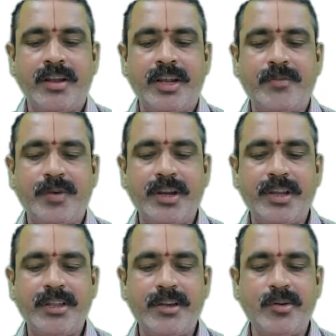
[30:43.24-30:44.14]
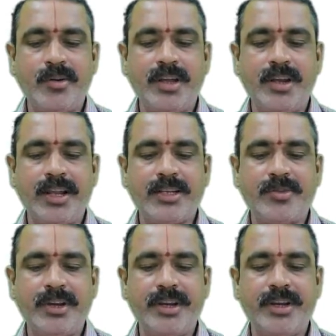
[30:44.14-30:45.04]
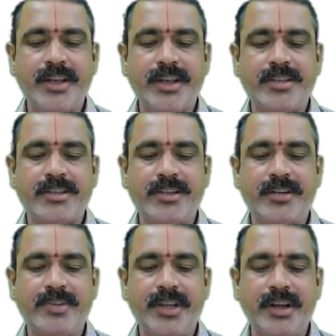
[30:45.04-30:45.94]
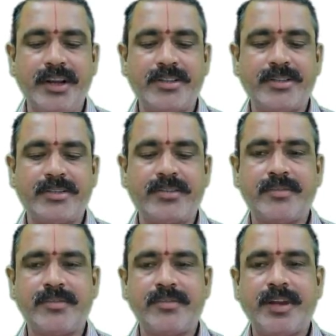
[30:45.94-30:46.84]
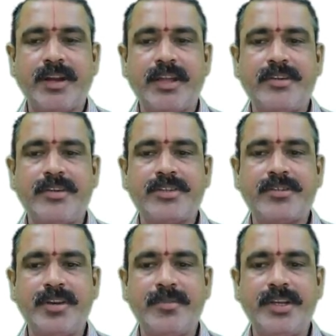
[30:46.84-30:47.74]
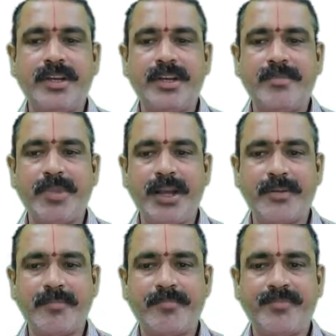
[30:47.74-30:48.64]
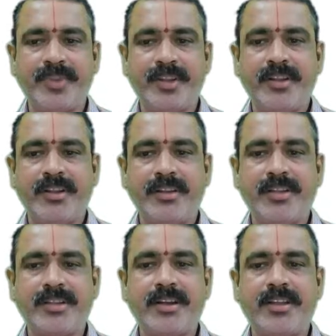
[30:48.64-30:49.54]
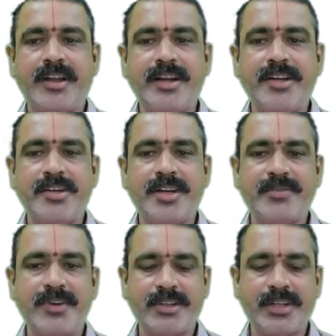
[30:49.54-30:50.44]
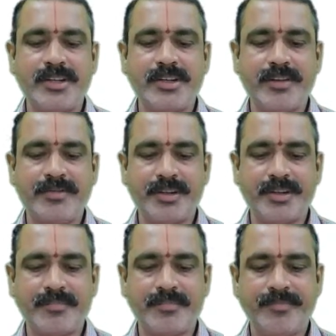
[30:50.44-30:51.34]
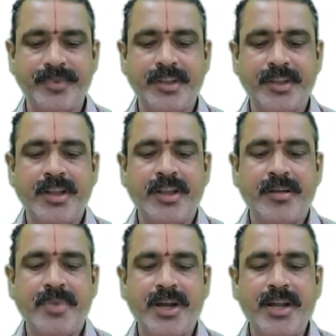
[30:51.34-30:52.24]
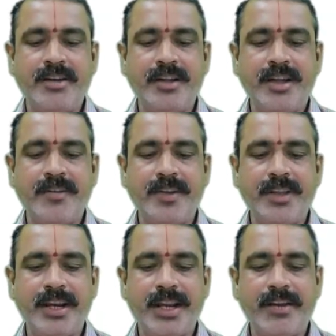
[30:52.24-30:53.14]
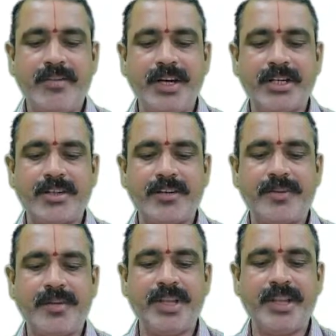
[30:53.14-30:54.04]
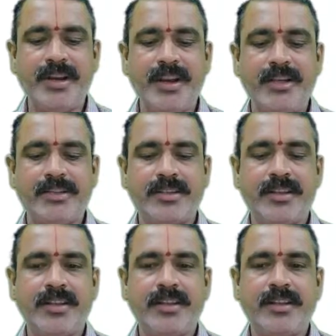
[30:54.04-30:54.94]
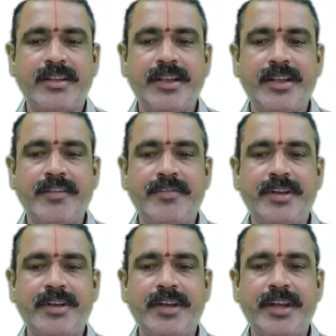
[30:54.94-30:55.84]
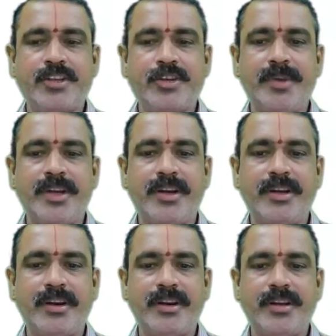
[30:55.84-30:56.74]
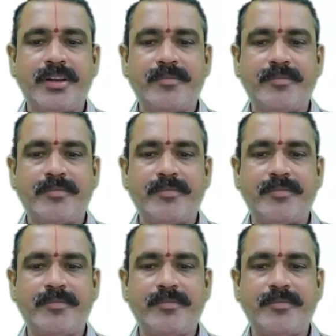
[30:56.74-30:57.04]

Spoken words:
if only the donor actually dies of the illness. Otherwise, it will be taken back. These are the conditions for such gift. But if he recovers from the illness, the gift is to be returned.